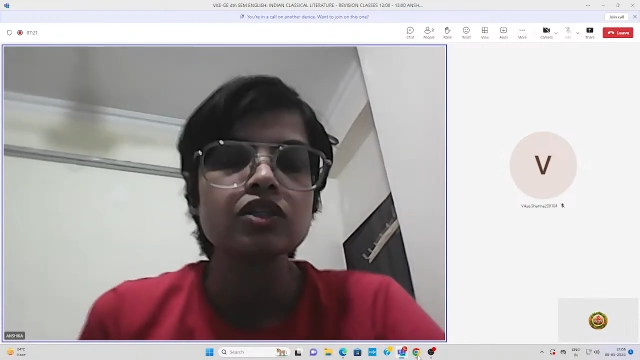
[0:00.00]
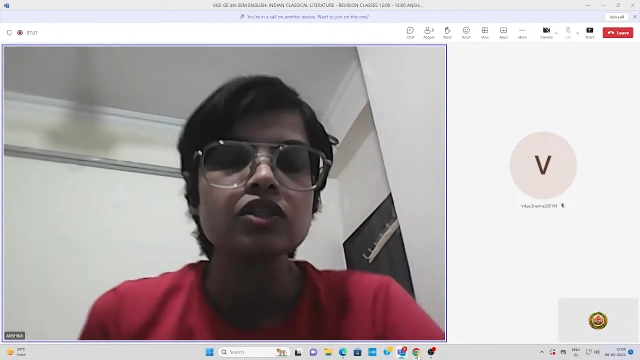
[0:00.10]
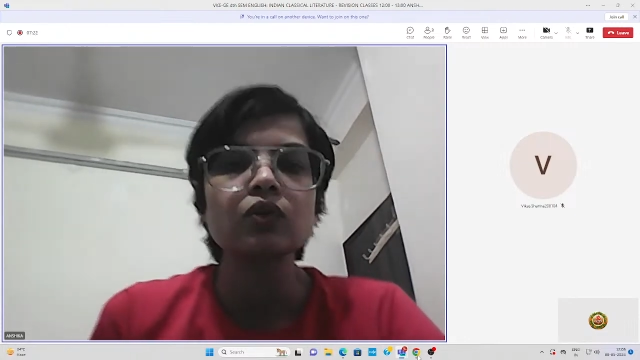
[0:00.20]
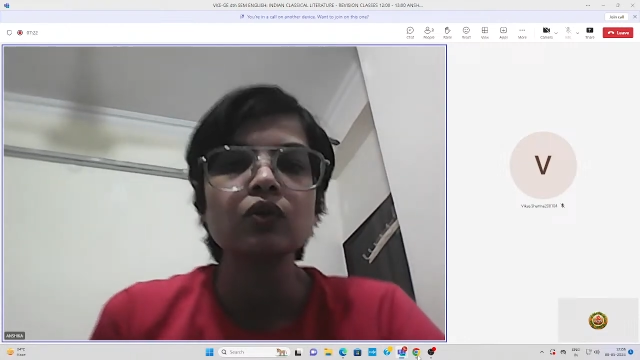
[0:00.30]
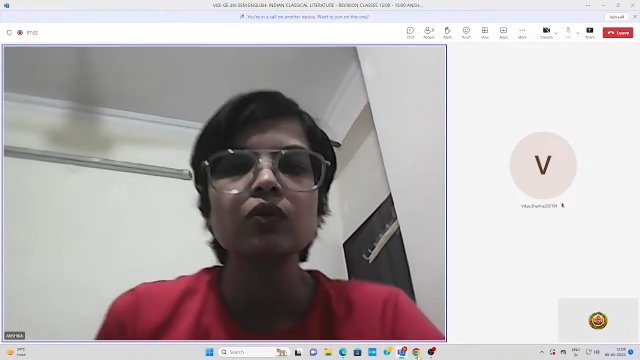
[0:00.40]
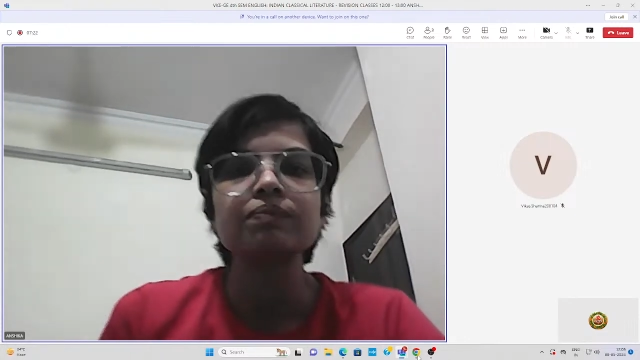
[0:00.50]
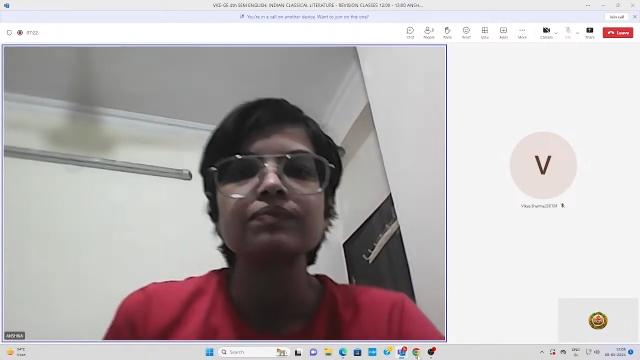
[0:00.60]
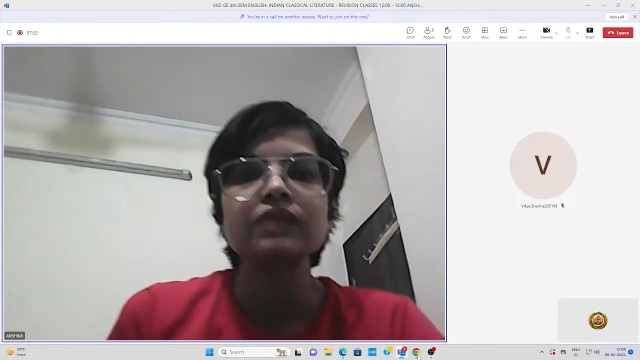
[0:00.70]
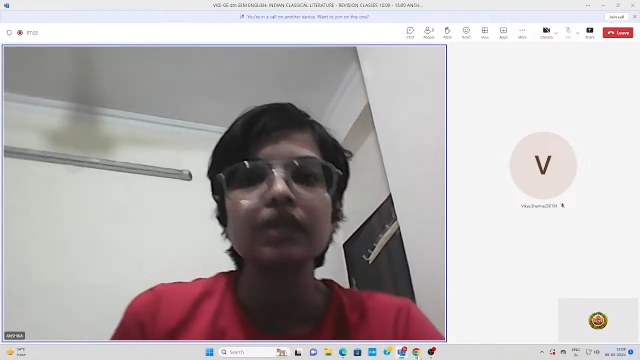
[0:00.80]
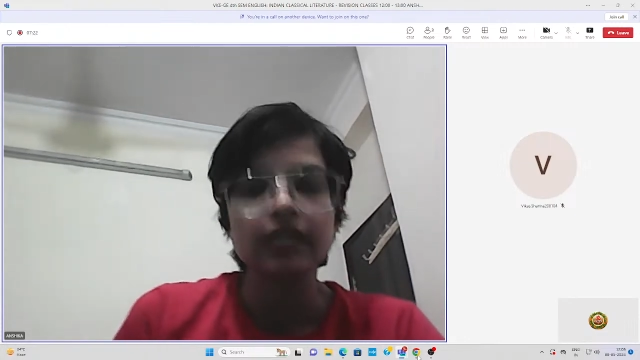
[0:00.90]
So
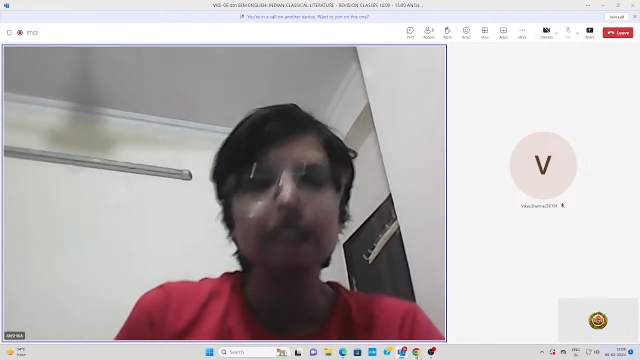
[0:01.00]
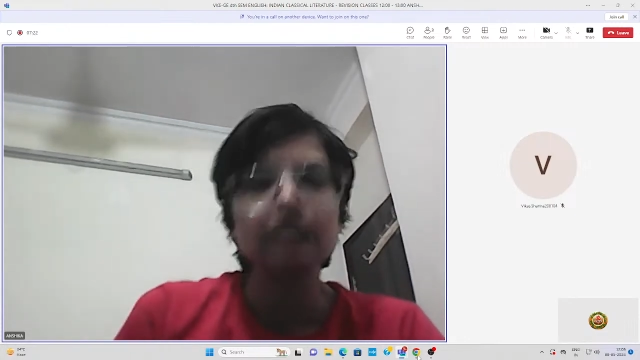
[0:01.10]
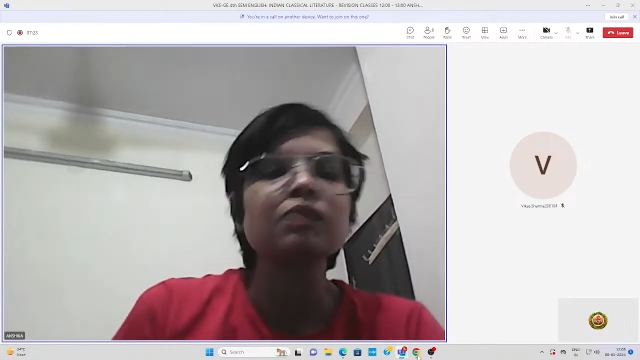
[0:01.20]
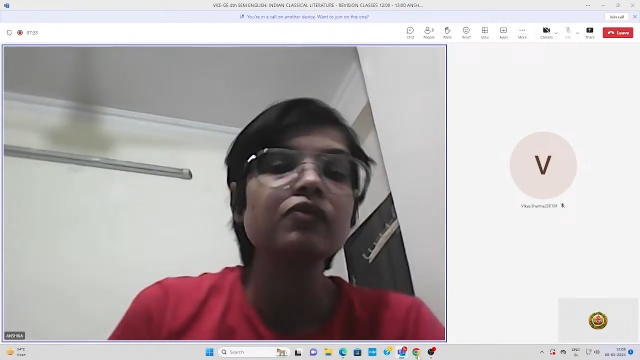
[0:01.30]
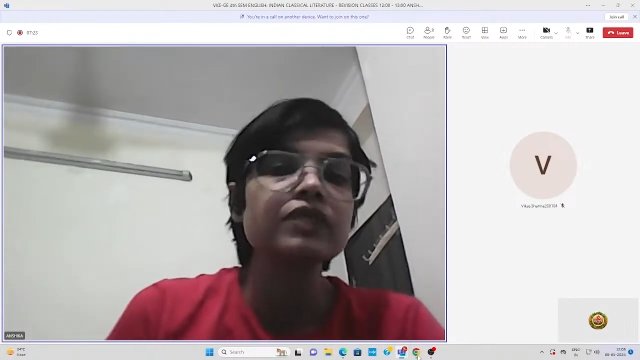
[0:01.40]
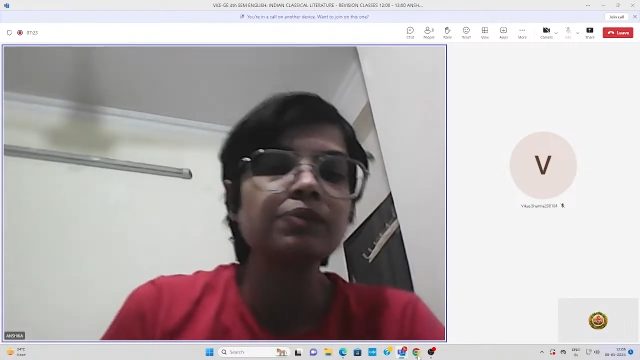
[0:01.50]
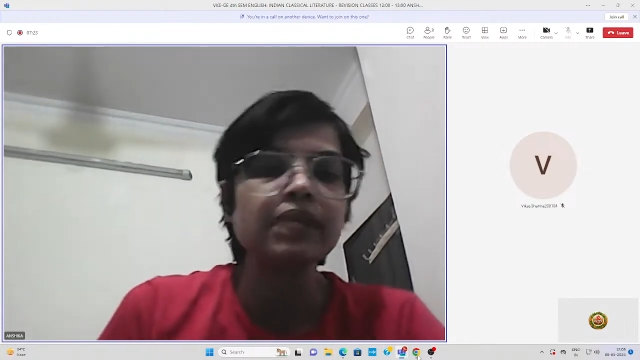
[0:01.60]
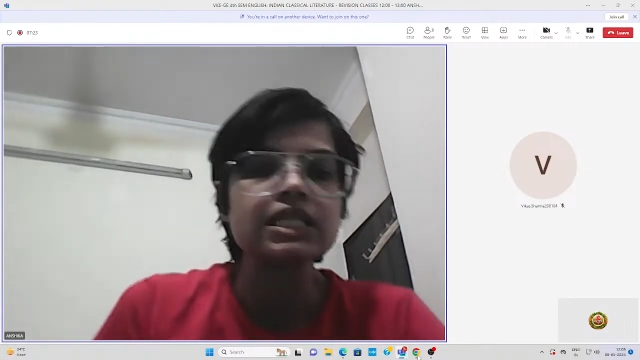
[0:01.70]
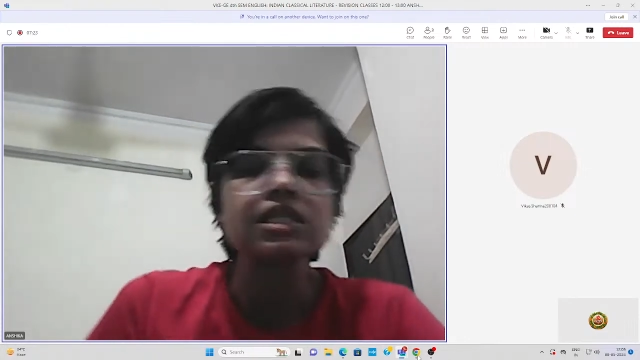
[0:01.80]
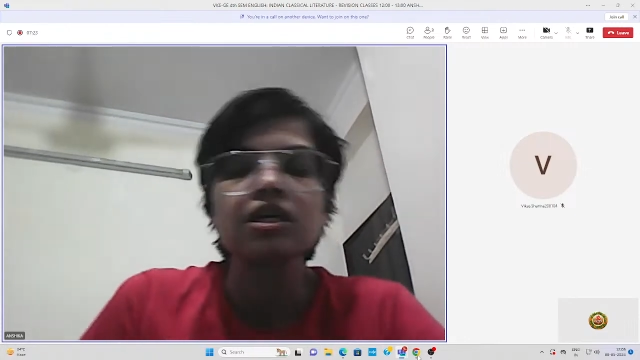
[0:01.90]
in some of his
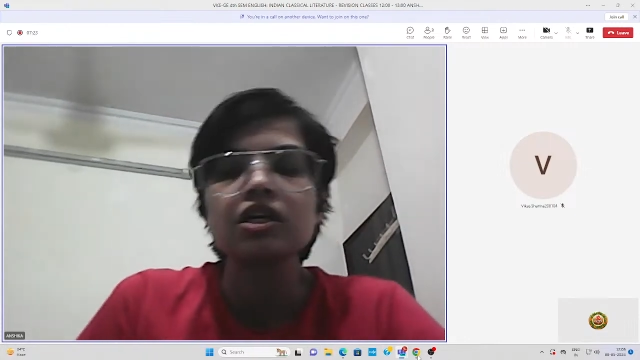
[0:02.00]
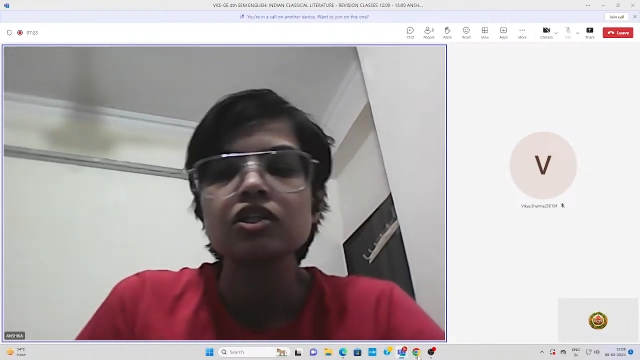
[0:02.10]
plays.